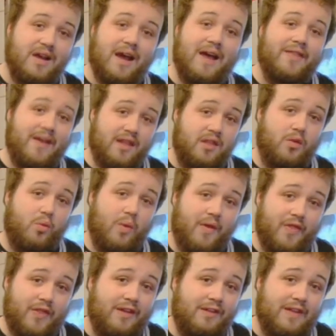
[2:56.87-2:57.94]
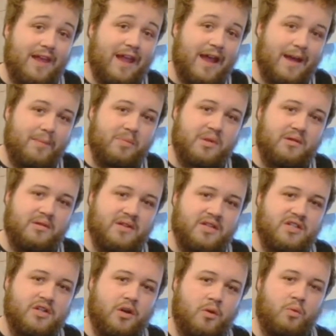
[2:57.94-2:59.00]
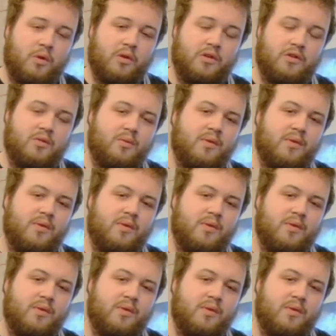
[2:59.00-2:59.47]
and that's the one thing they absolutely don't want,